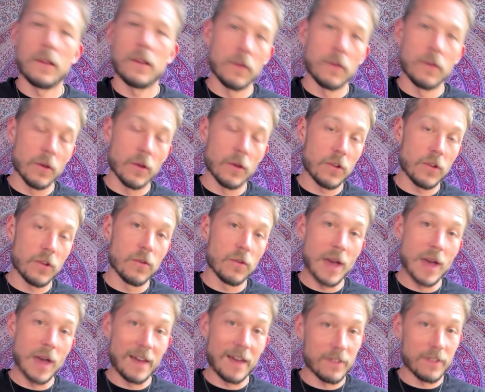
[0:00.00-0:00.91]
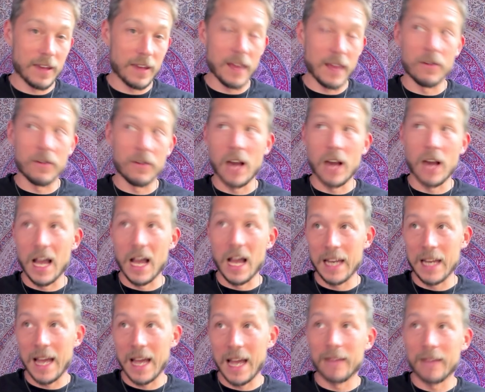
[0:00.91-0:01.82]
Those two F's together, 9
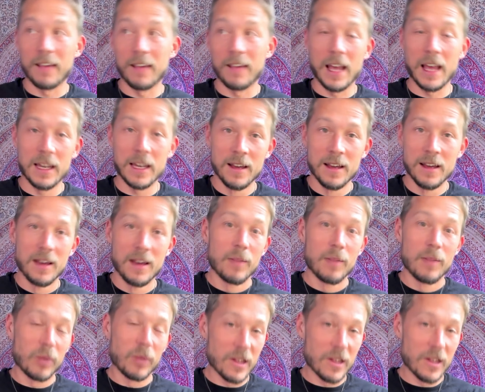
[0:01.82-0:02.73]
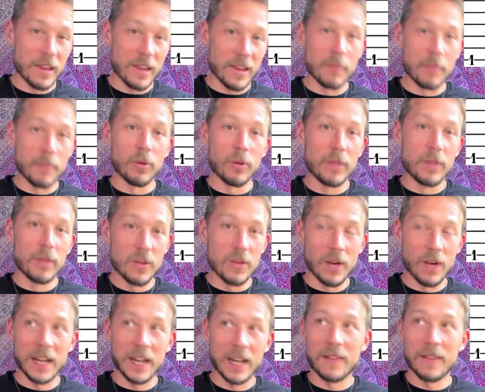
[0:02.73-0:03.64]
and 10. Pretty simple, but you
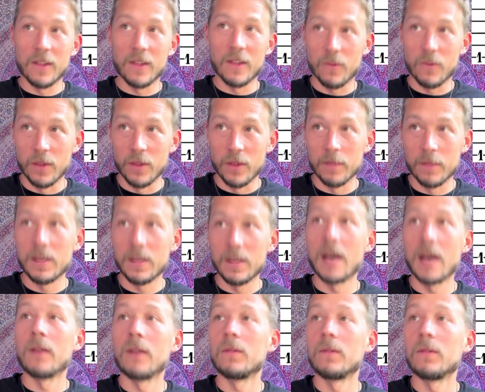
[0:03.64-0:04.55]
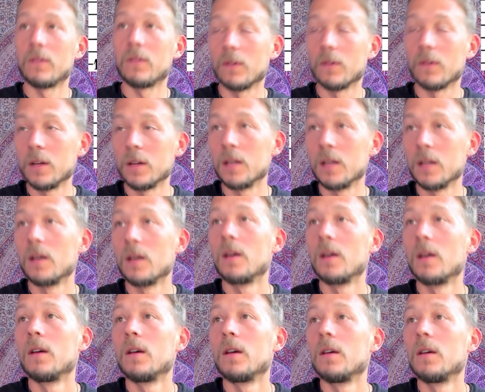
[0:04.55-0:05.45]
want to get this rhythm down. 3,
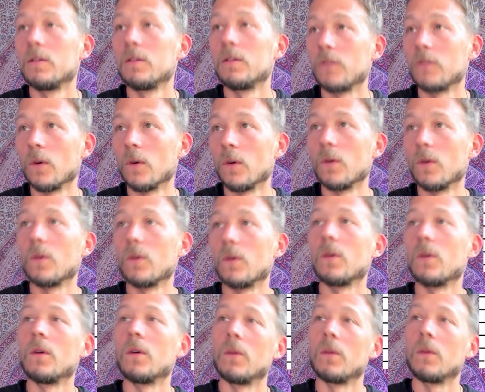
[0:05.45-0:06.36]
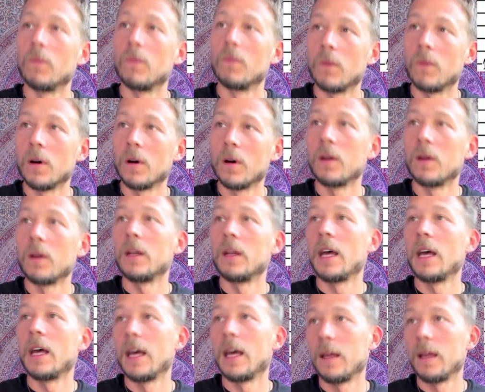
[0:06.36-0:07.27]
4, 1,
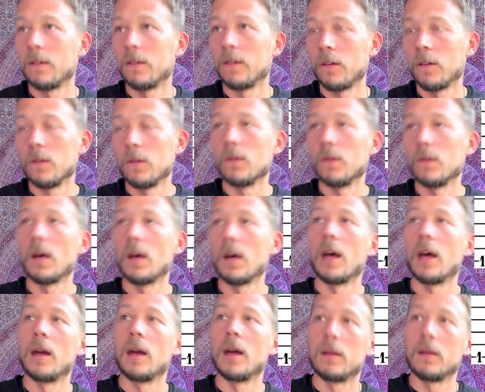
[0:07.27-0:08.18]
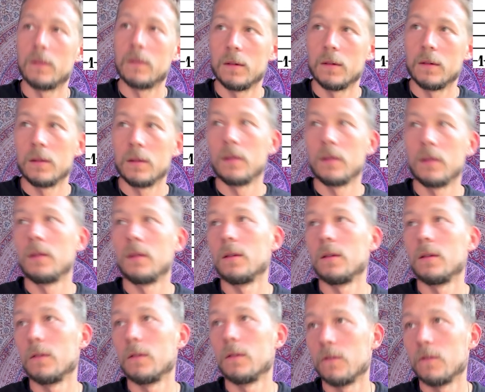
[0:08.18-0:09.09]
and 2, and
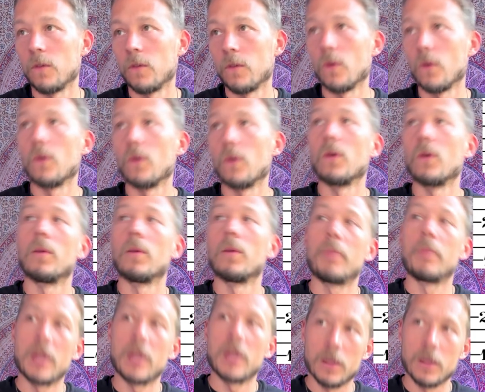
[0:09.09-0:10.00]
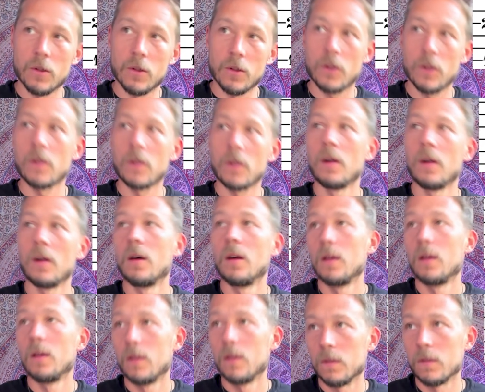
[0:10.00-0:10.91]
3, 4. Pinch.
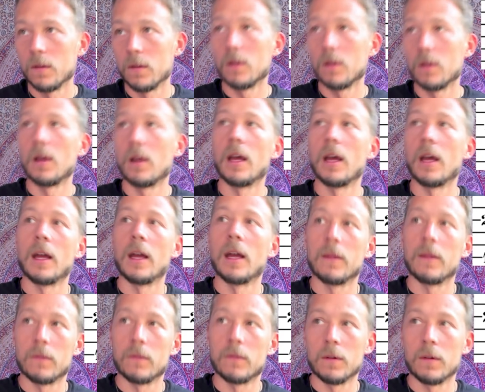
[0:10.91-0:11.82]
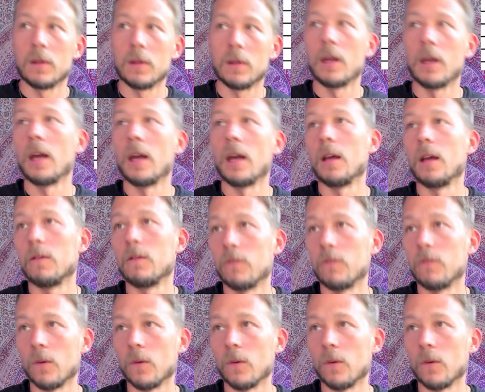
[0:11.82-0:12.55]
And 3, and 4,